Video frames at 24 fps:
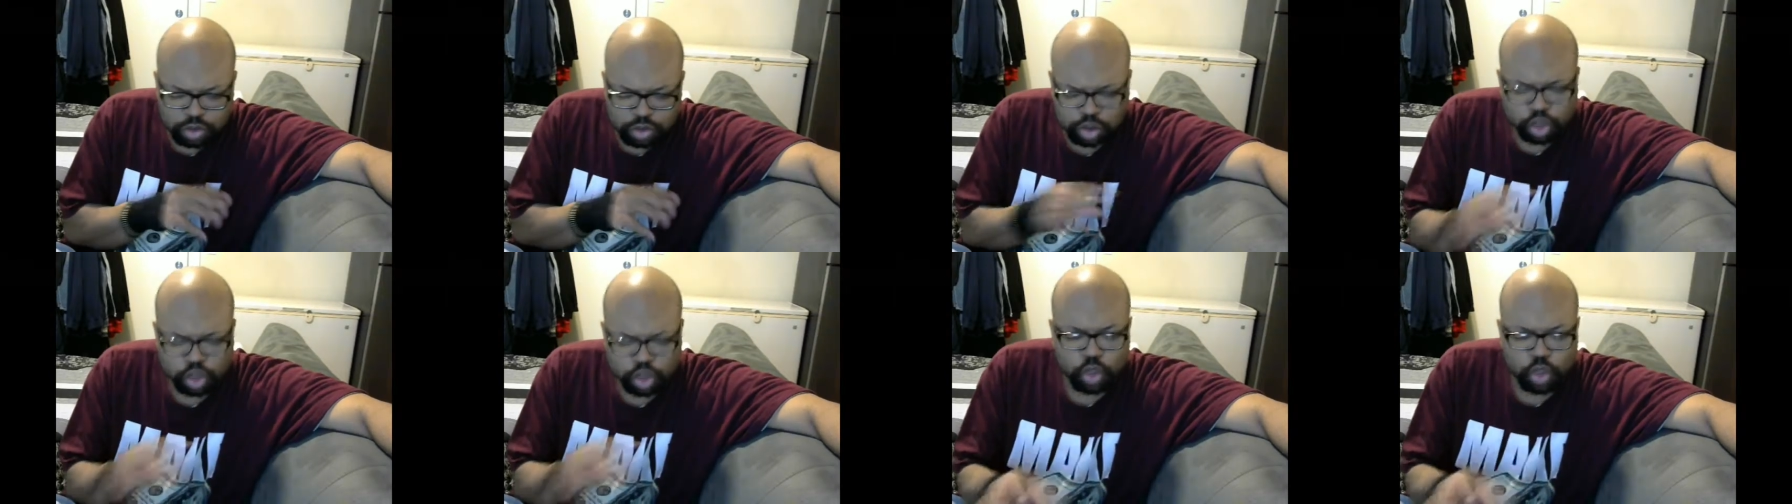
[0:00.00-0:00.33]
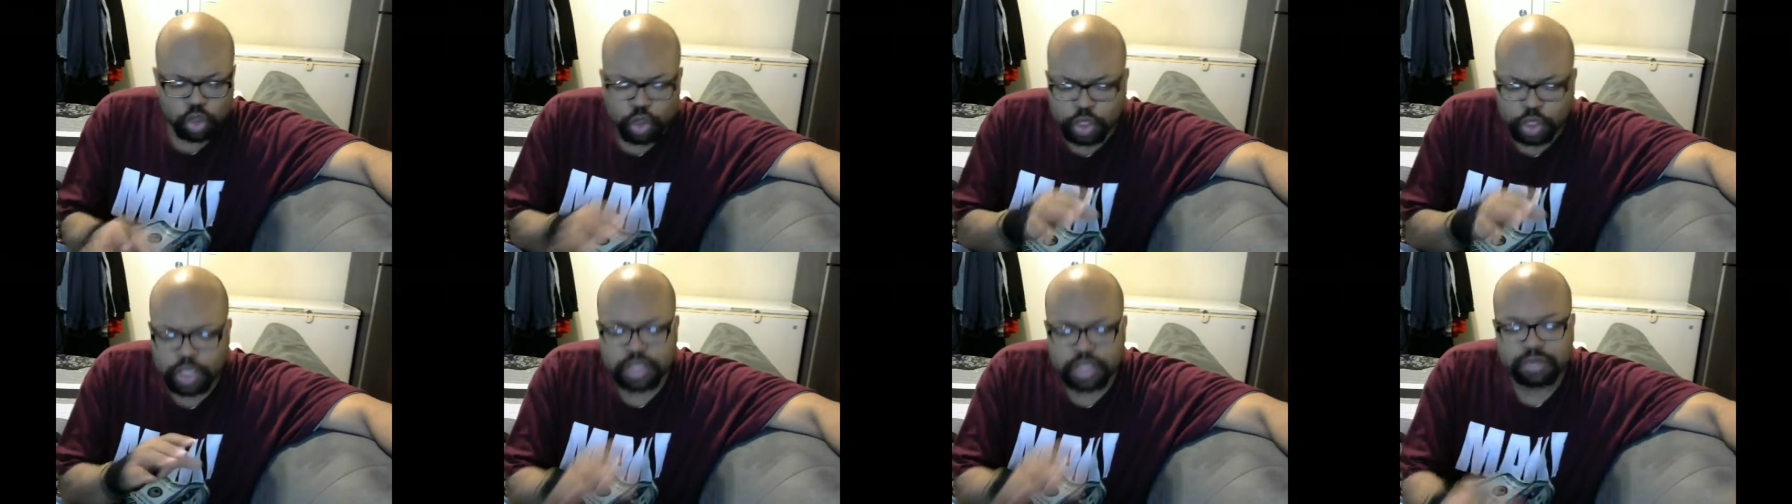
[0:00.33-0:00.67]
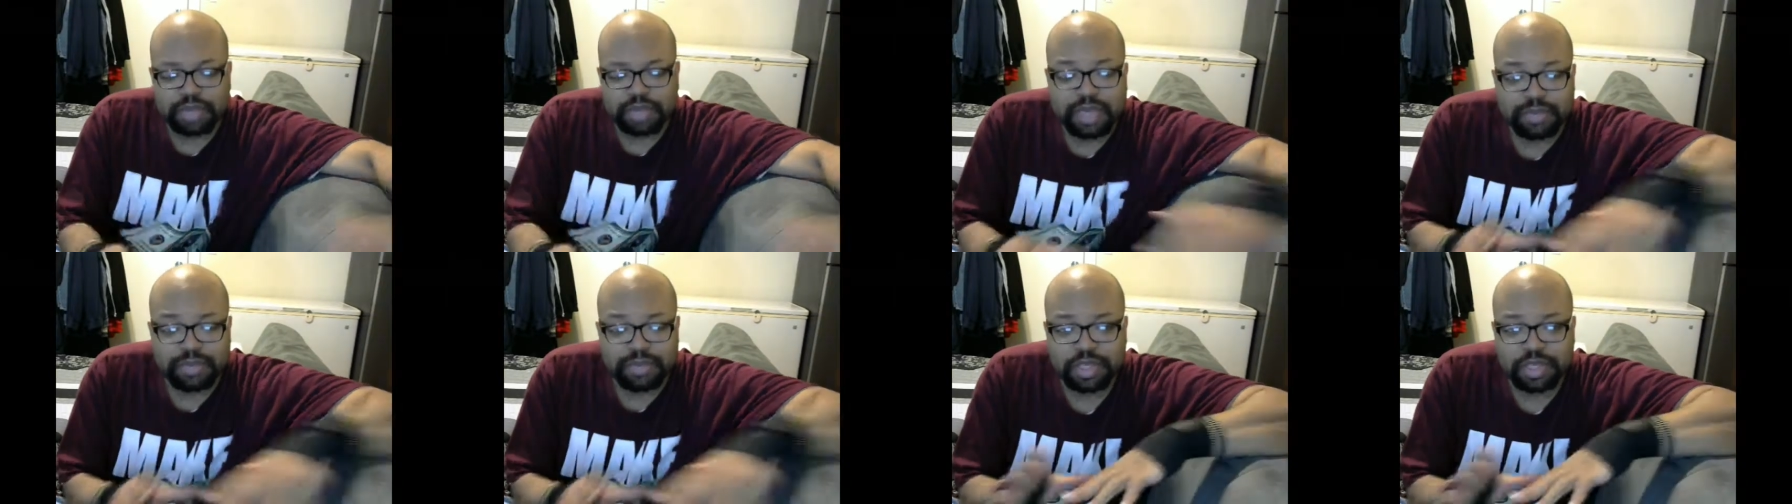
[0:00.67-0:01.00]
you you could
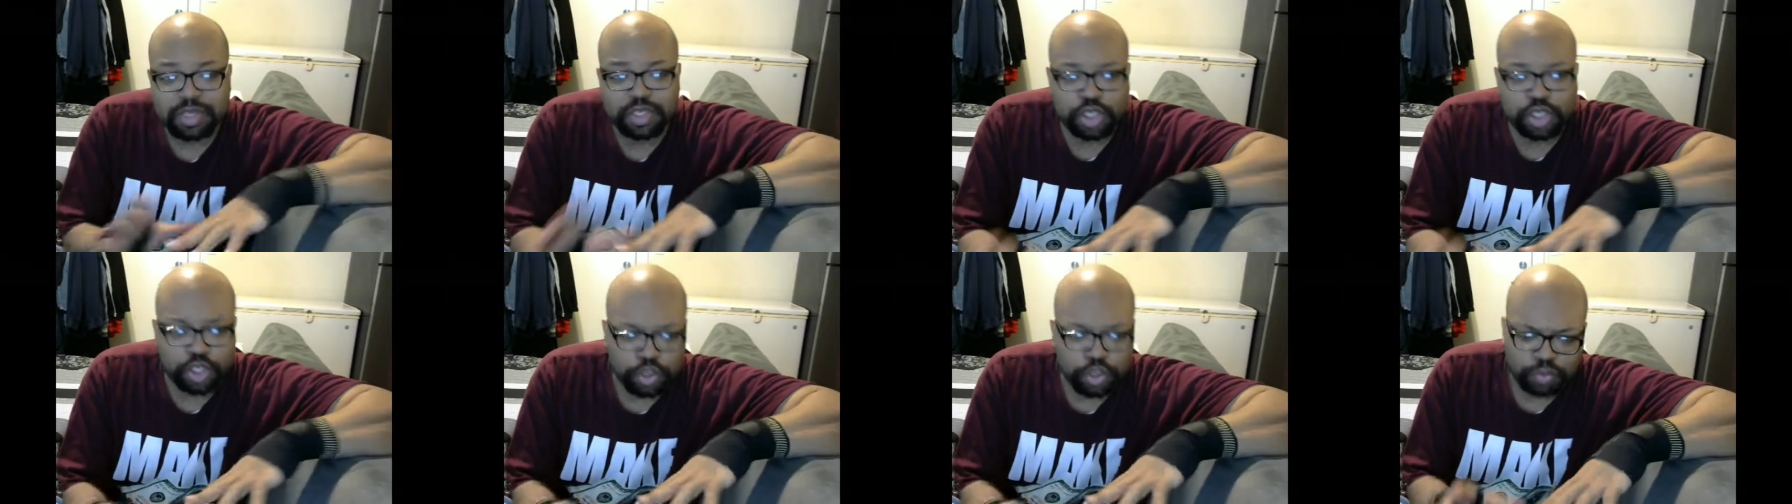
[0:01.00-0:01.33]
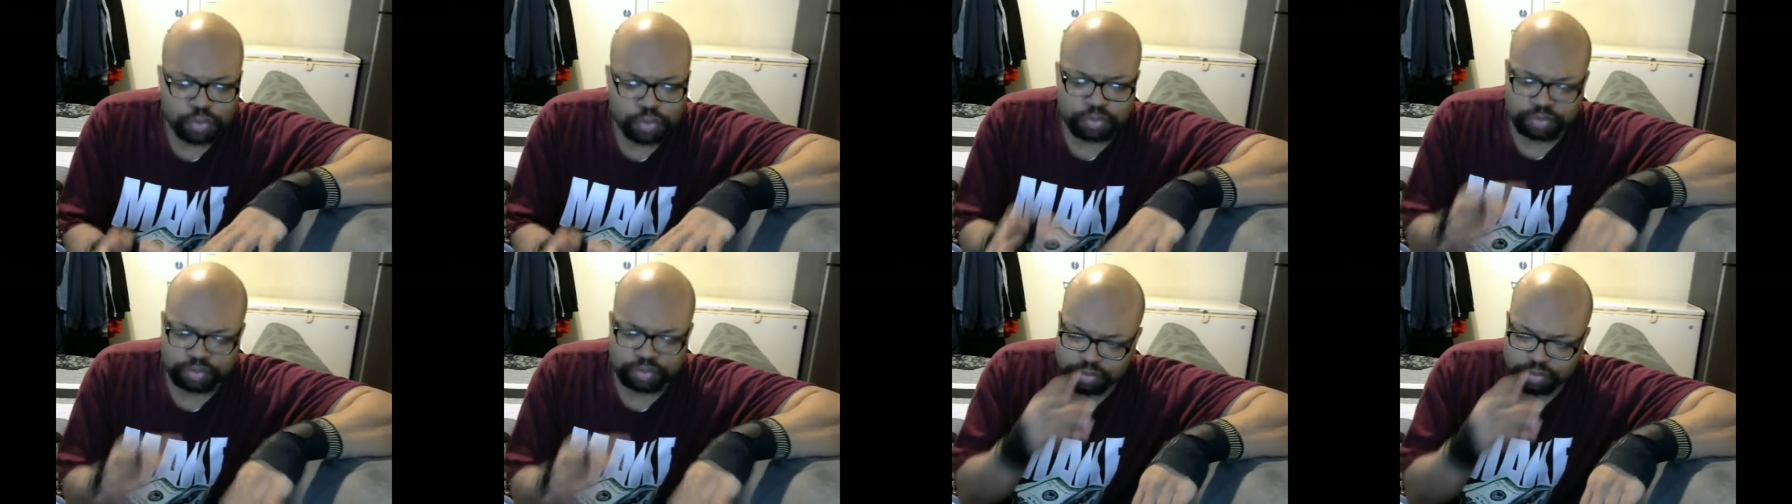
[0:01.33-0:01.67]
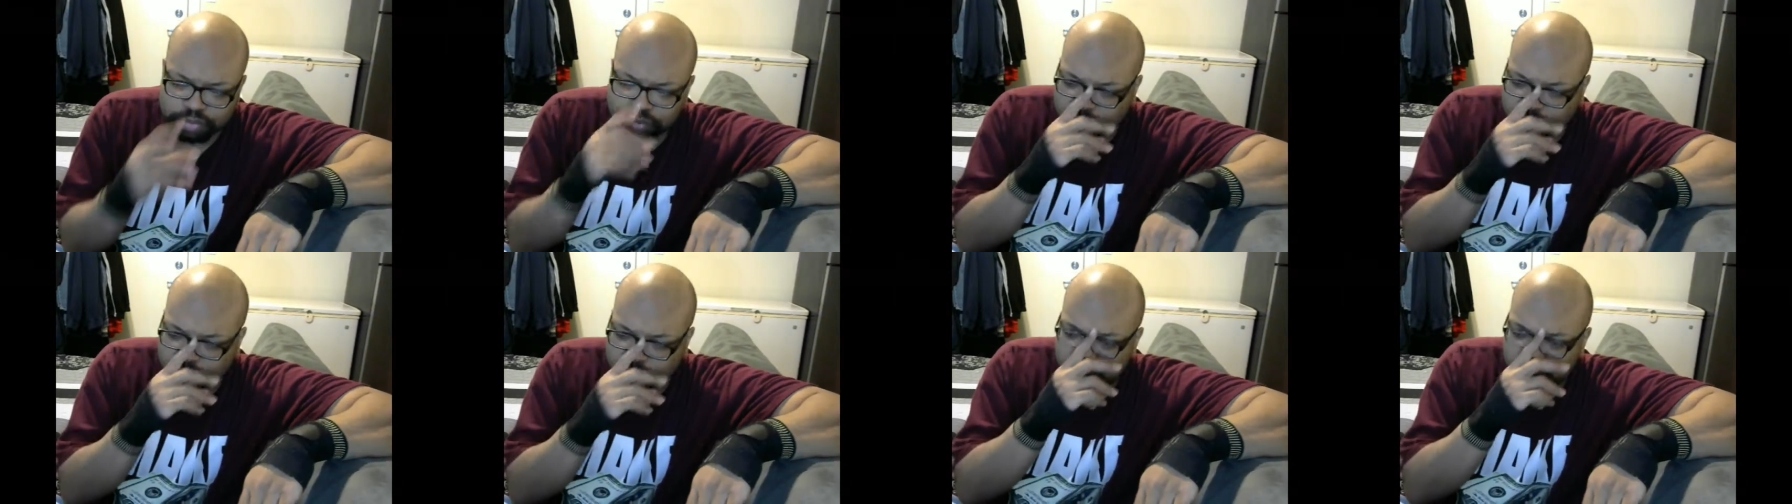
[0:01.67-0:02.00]
maybe do
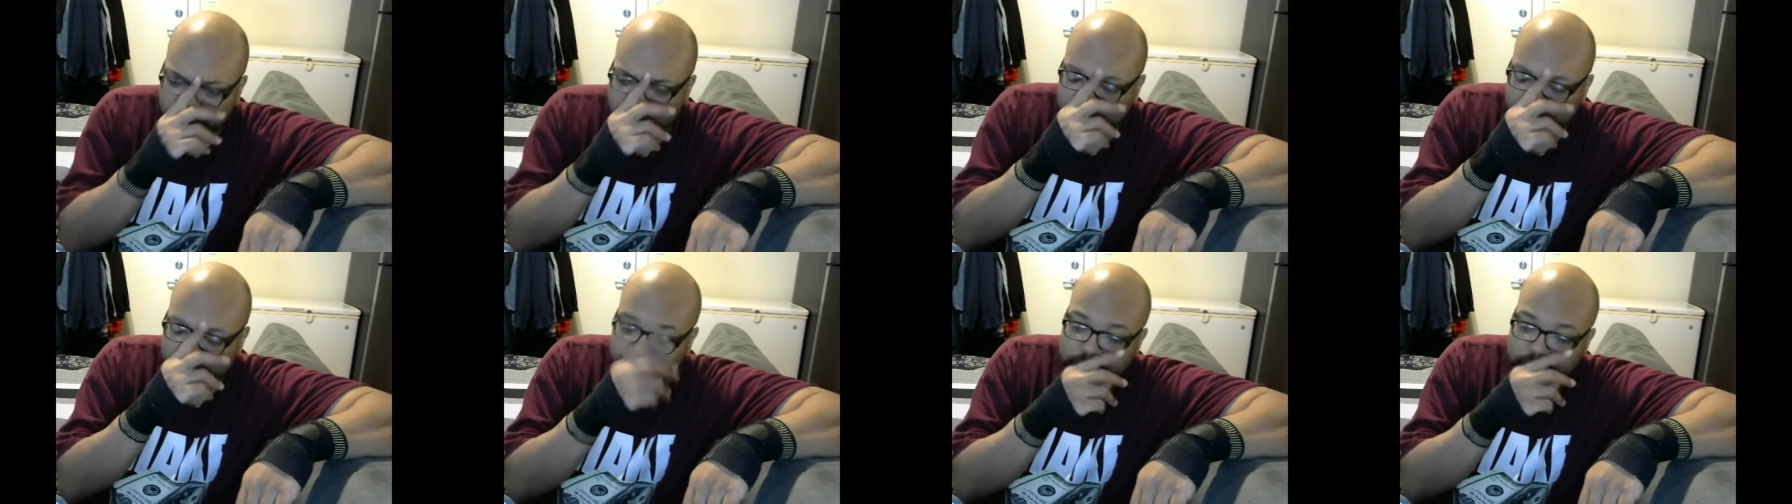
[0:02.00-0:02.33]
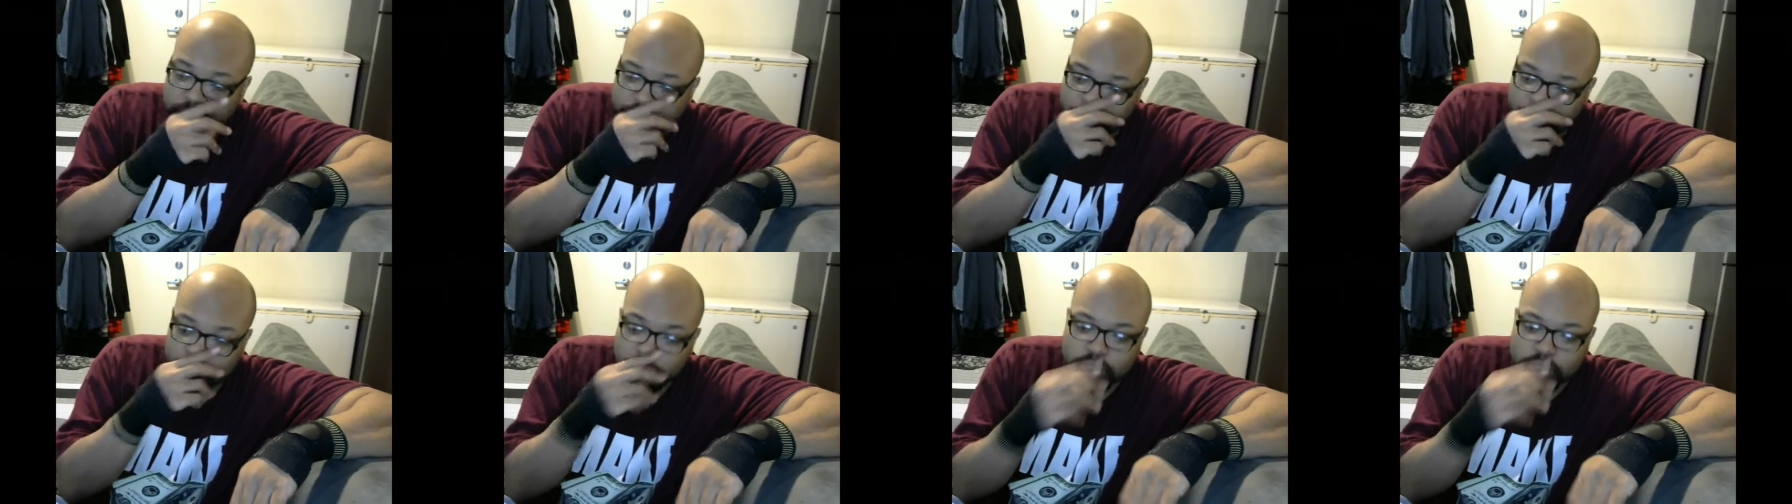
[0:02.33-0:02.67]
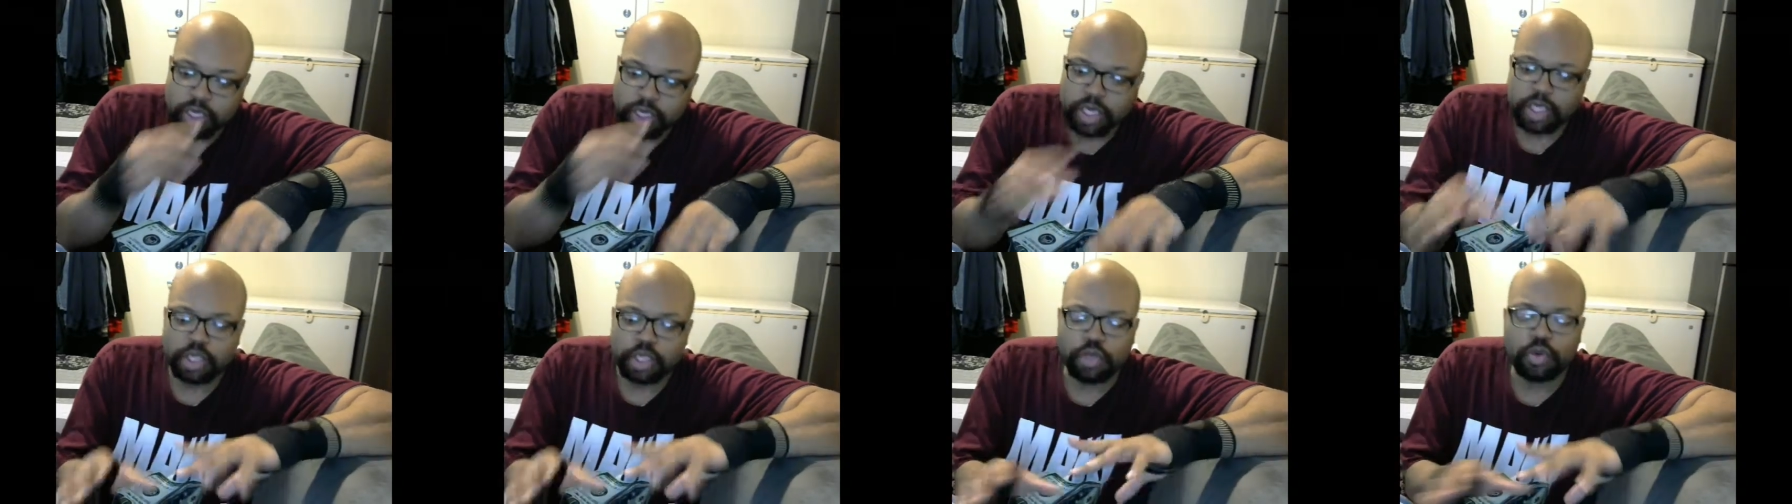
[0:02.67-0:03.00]

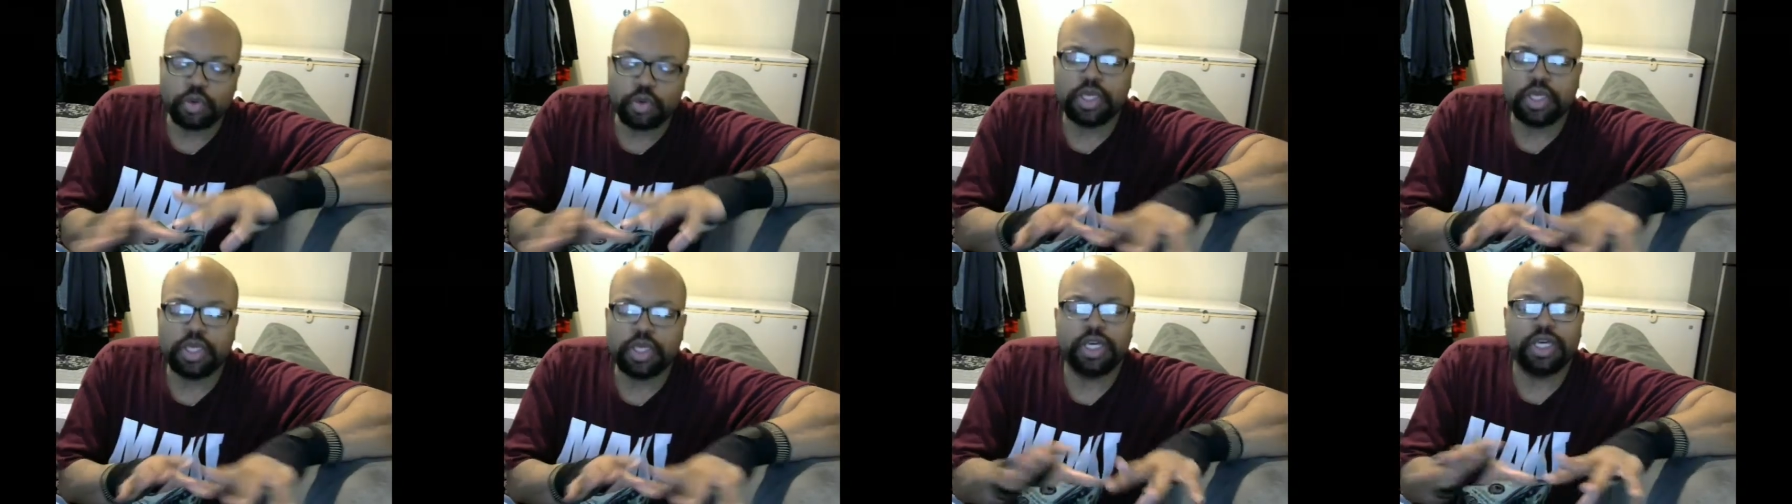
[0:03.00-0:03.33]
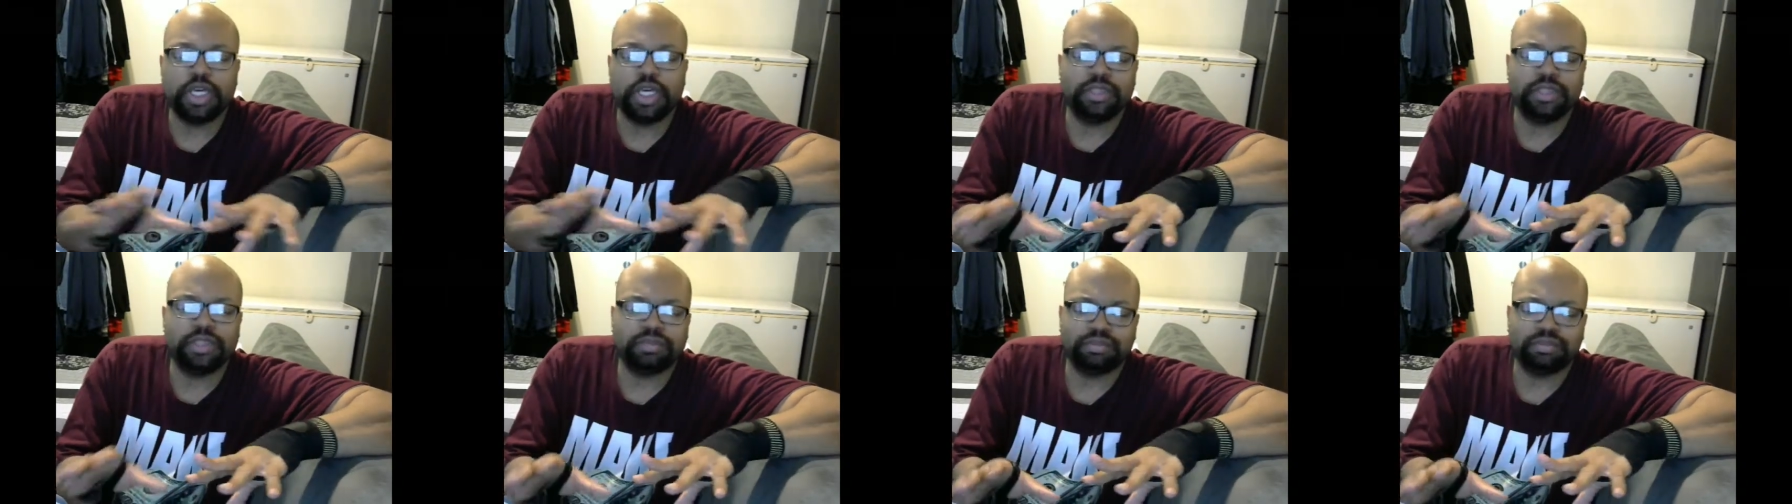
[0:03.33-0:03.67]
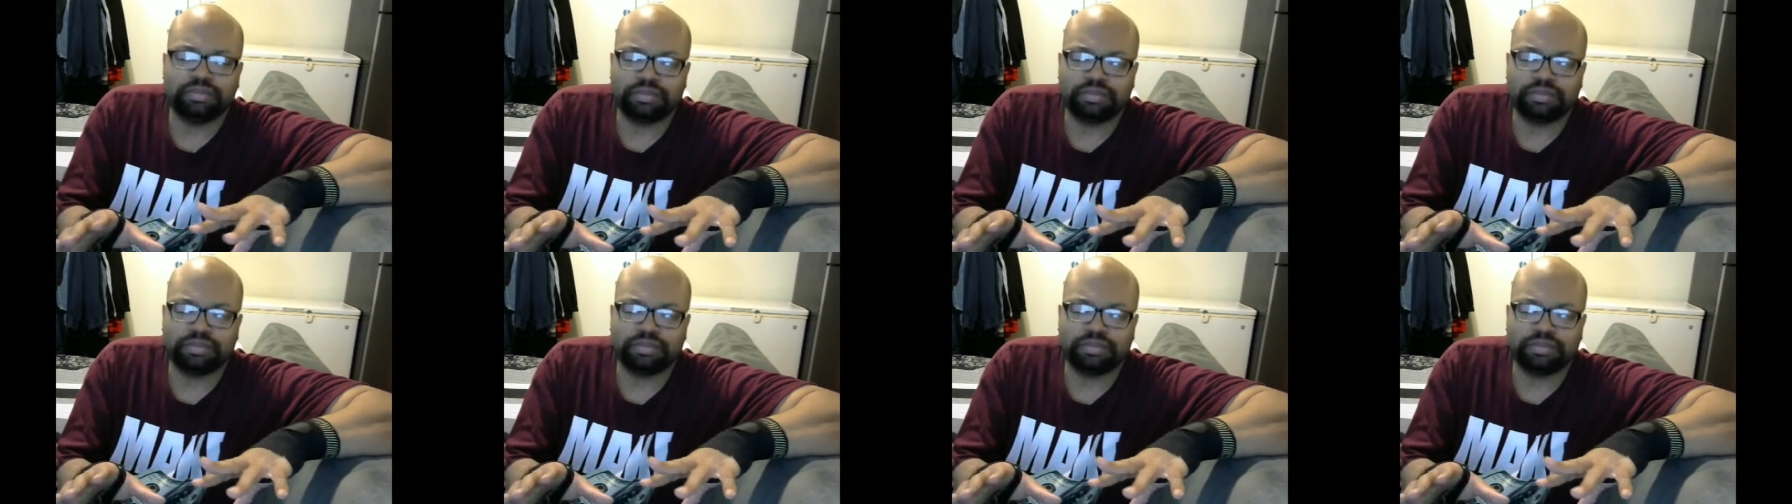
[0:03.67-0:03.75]
where you could.